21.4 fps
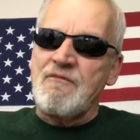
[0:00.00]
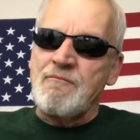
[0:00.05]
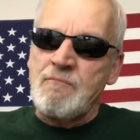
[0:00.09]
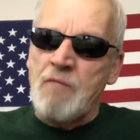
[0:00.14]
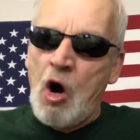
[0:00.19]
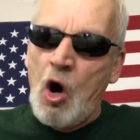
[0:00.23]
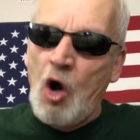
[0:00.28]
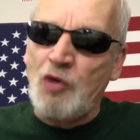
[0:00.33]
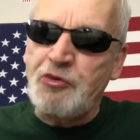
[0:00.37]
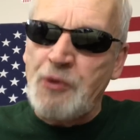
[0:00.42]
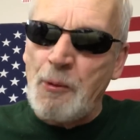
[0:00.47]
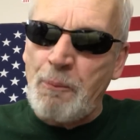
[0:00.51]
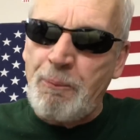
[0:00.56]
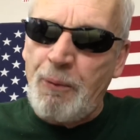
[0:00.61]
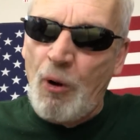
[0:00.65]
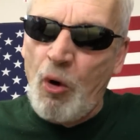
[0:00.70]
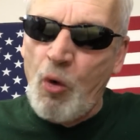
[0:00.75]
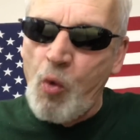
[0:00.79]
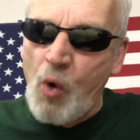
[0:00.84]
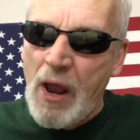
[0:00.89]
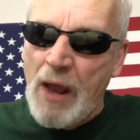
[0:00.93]

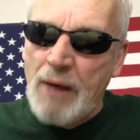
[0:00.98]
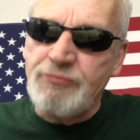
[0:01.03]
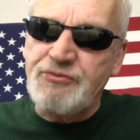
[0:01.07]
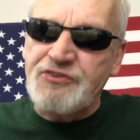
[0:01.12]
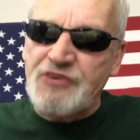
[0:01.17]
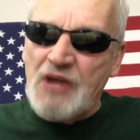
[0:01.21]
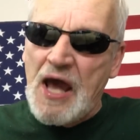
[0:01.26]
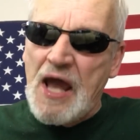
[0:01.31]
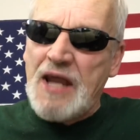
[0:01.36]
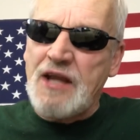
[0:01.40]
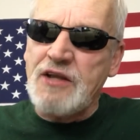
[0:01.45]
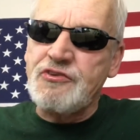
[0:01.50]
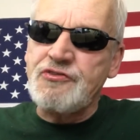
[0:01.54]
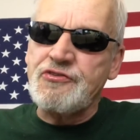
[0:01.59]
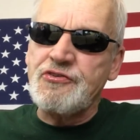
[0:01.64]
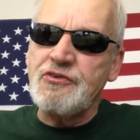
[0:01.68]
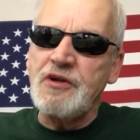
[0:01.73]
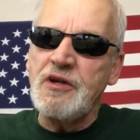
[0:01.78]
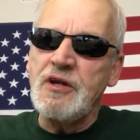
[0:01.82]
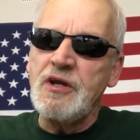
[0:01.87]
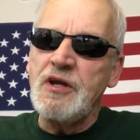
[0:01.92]
multiple
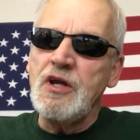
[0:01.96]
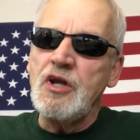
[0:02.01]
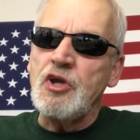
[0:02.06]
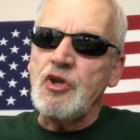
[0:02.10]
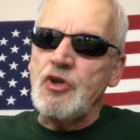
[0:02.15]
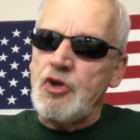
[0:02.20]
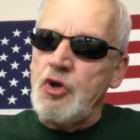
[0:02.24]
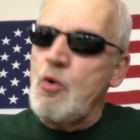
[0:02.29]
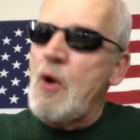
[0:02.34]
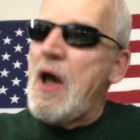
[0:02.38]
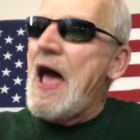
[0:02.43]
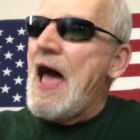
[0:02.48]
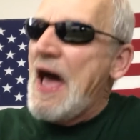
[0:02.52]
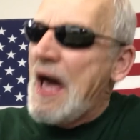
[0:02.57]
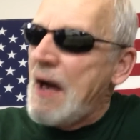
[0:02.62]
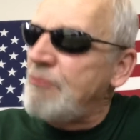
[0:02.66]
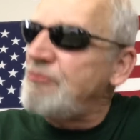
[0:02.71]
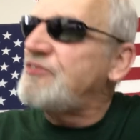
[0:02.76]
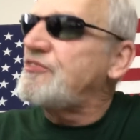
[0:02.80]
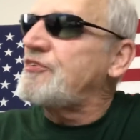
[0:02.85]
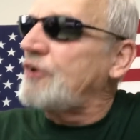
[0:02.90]
websites, you
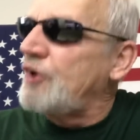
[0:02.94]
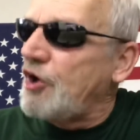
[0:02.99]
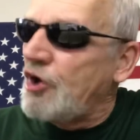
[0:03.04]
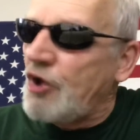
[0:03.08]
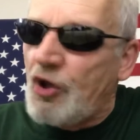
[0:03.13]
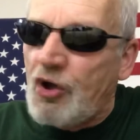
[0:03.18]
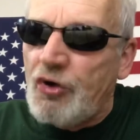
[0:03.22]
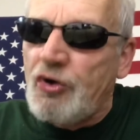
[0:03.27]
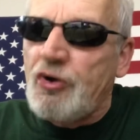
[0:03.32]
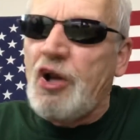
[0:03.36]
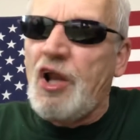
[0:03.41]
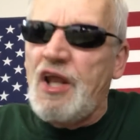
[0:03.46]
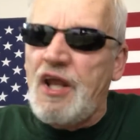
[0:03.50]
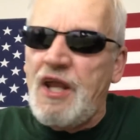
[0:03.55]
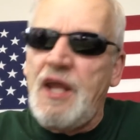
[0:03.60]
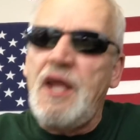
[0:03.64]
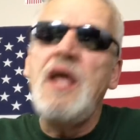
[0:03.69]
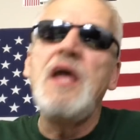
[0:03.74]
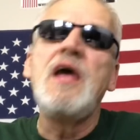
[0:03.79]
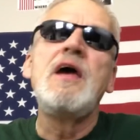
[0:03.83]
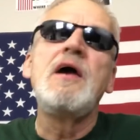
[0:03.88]

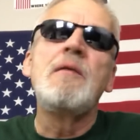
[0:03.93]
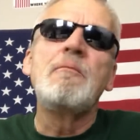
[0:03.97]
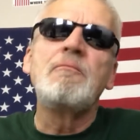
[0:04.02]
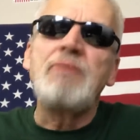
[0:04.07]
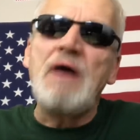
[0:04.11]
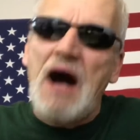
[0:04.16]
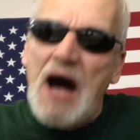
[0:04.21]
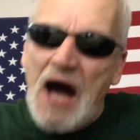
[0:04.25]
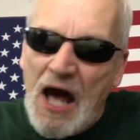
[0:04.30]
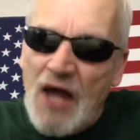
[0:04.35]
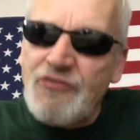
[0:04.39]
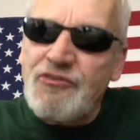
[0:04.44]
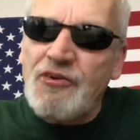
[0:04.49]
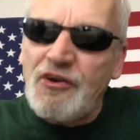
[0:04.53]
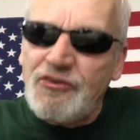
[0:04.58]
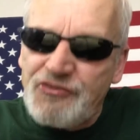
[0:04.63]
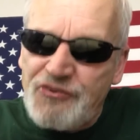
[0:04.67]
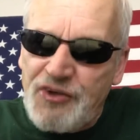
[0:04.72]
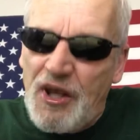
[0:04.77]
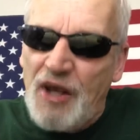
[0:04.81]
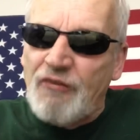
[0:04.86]
absolutely,
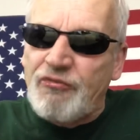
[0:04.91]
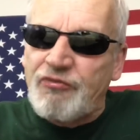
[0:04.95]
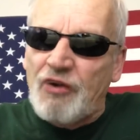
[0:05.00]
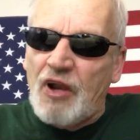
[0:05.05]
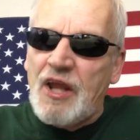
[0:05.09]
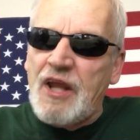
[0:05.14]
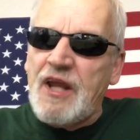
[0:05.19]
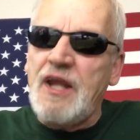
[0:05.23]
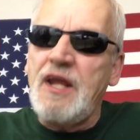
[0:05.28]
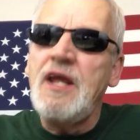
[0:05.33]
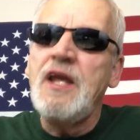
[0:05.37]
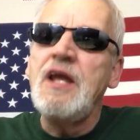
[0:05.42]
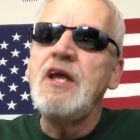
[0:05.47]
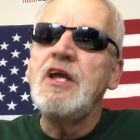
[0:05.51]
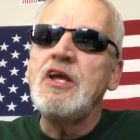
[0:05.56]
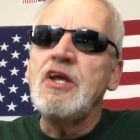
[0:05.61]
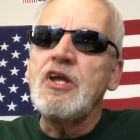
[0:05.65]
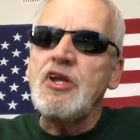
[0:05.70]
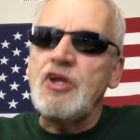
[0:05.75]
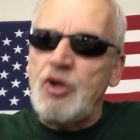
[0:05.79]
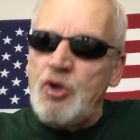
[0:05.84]
positively,
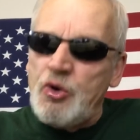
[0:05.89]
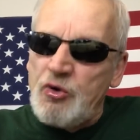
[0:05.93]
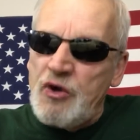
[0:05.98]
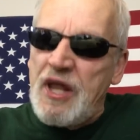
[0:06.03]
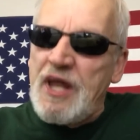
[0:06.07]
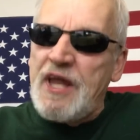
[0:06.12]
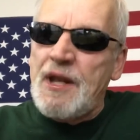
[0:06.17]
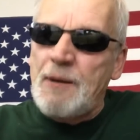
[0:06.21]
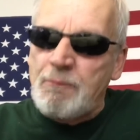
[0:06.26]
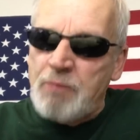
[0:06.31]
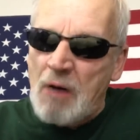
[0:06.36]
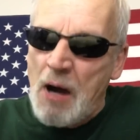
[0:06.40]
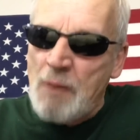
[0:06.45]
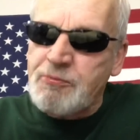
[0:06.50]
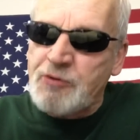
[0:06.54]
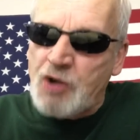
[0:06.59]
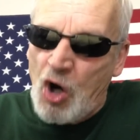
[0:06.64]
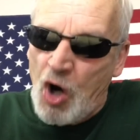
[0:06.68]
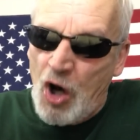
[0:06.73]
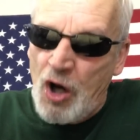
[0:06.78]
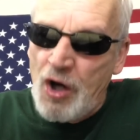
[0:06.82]
you need a bump
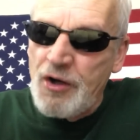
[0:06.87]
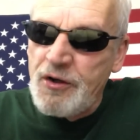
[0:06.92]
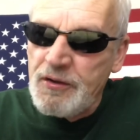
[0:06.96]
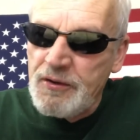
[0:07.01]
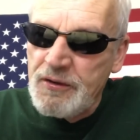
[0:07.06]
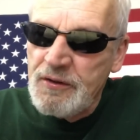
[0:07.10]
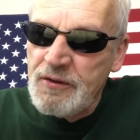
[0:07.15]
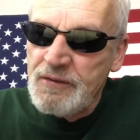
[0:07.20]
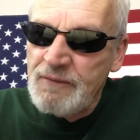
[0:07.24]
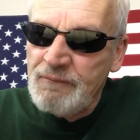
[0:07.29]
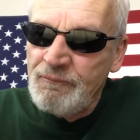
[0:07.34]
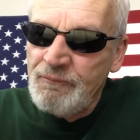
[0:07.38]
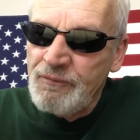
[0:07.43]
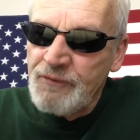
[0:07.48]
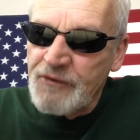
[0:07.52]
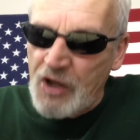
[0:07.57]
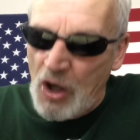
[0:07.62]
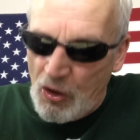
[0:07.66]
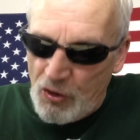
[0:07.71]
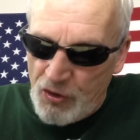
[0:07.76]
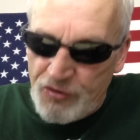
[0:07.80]
card.
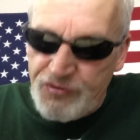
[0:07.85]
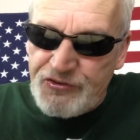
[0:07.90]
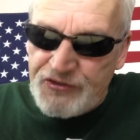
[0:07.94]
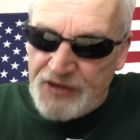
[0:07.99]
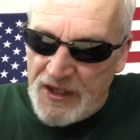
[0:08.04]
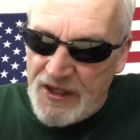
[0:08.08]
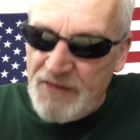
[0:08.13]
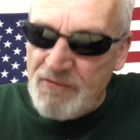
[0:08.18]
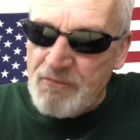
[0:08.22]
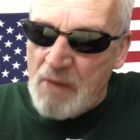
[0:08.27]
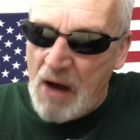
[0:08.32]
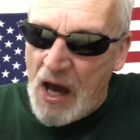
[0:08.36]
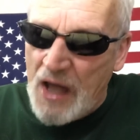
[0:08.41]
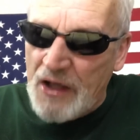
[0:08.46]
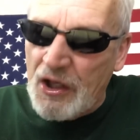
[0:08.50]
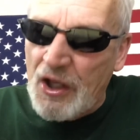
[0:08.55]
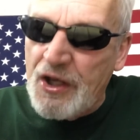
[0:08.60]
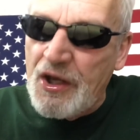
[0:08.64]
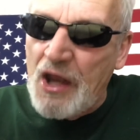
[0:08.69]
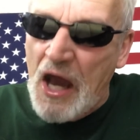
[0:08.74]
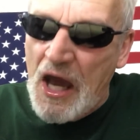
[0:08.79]
Go to
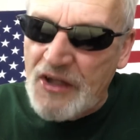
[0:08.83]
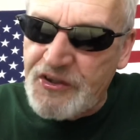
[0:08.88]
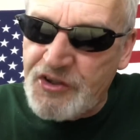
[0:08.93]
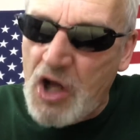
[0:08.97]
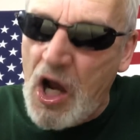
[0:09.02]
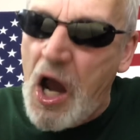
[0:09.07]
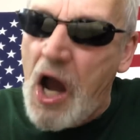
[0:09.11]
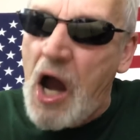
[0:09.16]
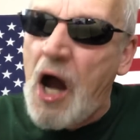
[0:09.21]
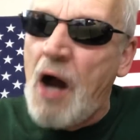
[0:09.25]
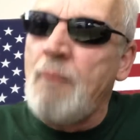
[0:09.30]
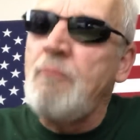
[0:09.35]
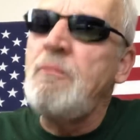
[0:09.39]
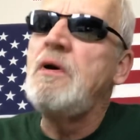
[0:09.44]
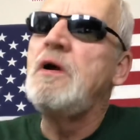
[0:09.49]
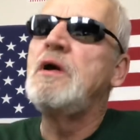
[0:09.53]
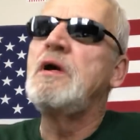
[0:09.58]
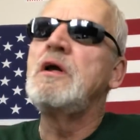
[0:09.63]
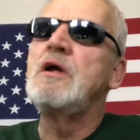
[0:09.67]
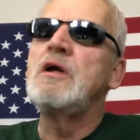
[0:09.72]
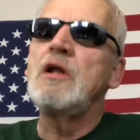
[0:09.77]
SteveMotley.com,
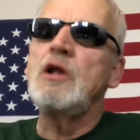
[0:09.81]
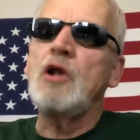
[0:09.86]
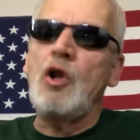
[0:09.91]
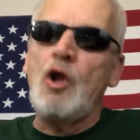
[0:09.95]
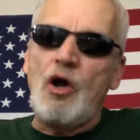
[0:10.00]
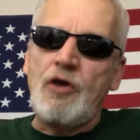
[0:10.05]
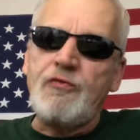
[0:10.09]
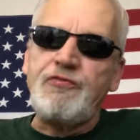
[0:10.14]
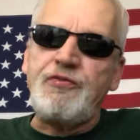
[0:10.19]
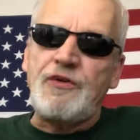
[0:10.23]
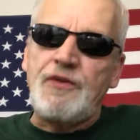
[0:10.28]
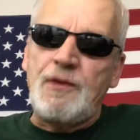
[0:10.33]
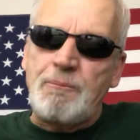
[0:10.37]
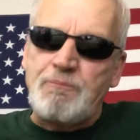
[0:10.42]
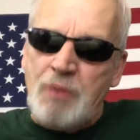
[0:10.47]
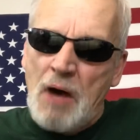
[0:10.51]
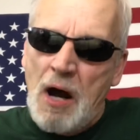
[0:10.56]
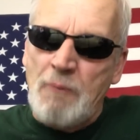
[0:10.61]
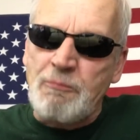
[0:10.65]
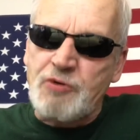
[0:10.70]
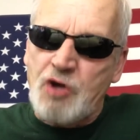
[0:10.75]
look for the
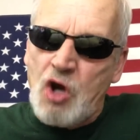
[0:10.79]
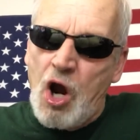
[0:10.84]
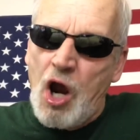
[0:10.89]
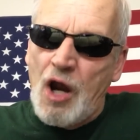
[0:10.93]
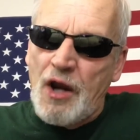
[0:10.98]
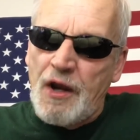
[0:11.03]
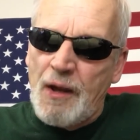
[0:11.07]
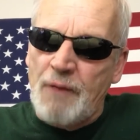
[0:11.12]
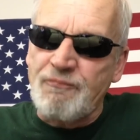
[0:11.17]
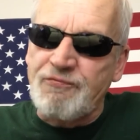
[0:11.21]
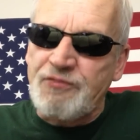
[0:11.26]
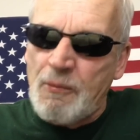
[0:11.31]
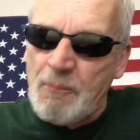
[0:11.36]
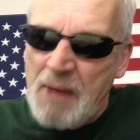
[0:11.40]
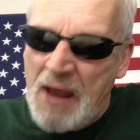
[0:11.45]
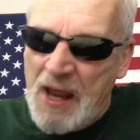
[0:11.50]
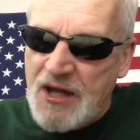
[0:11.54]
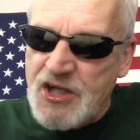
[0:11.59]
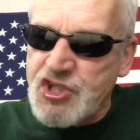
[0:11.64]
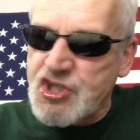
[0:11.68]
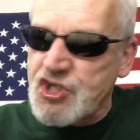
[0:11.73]
bump card
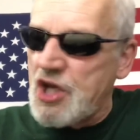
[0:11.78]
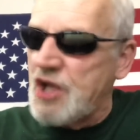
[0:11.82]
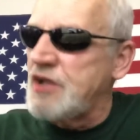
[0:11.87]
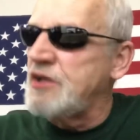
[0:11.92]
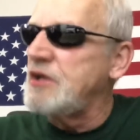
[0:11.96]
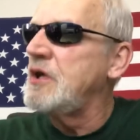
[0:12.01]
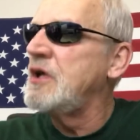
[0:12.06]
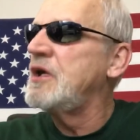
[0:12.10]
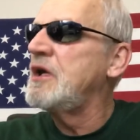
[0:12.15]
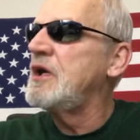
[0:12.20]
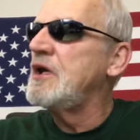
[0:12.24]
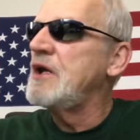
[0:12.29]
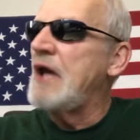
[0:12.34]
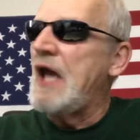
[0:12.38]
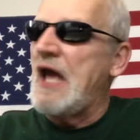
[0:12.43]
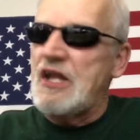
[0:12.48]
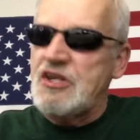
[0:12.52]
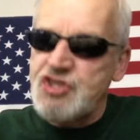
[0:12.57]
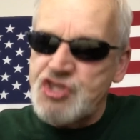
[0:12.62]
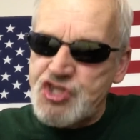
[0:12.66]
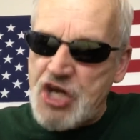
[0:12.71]
information,
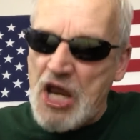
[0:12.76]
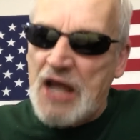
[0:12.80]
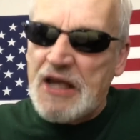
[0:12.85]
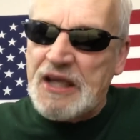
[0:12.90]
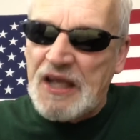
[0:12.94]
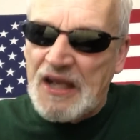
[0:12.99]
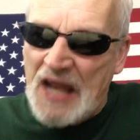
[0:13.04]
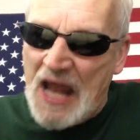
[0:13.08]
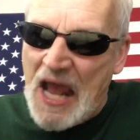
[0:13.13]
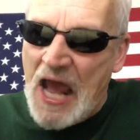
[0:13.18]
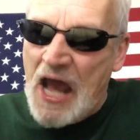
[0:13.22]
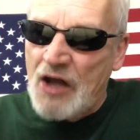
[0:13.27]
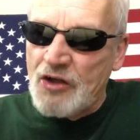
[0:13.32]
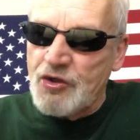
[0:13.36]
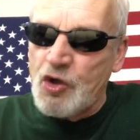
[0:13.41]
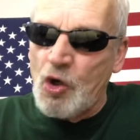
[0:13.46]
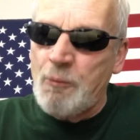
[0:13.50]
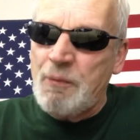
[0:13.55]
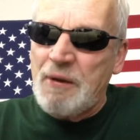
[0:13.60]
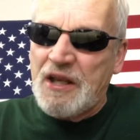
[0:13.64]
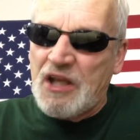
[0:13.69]
and check it out.
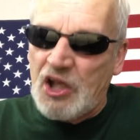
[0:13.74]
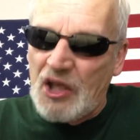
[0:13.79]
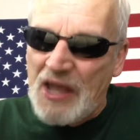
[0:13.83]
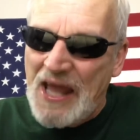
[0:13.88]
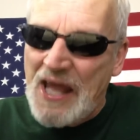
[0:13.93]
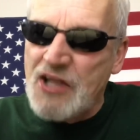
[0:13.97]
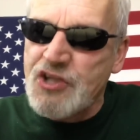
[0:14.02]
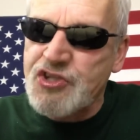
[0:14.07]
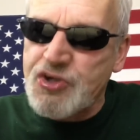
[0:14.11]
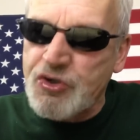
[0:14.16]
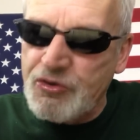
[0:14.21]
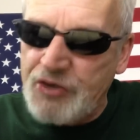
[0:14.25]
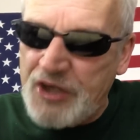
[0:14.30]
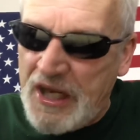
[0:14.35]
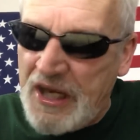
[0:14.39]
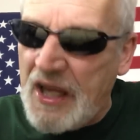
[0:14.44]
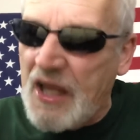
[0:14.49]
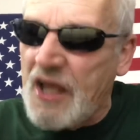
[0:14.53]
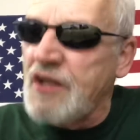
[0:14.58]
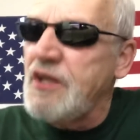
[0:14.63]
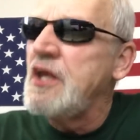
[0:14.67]
You'll be glad you
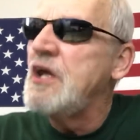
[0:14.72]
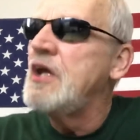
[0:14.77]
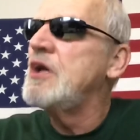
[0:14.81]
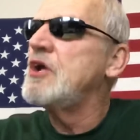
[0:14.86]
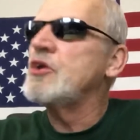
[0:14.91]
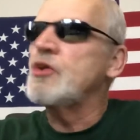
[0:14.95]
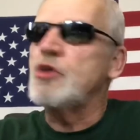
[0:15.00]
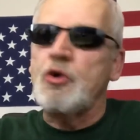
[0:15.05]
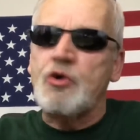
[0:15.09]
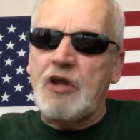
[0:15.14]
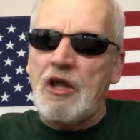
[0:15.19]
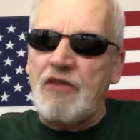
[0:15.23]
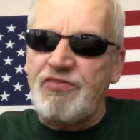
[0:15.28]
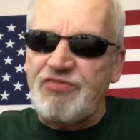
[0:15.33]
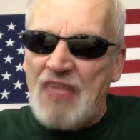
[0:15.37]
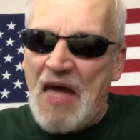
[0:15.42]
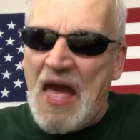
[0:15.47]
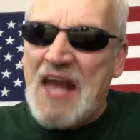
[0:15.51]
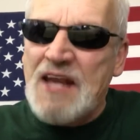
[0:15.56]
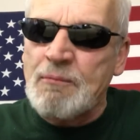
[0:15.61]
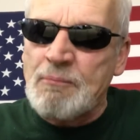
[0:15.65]
did. You can
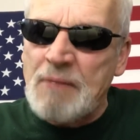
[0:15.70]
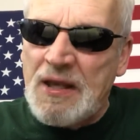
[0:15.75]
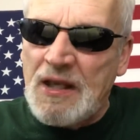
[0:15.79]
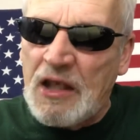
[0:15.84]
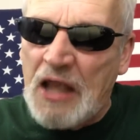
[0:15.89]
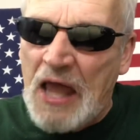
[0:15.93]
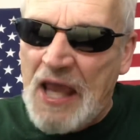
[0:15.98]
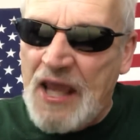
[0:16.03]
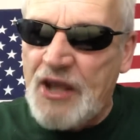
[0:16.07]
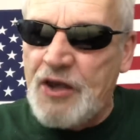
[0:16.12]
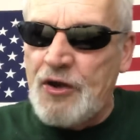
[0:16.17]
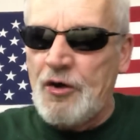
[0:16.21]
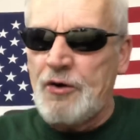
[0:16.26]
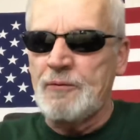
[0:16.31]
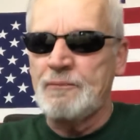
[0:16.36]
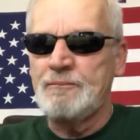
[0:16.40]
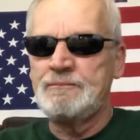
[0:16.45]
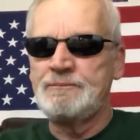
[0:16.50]
thank me later.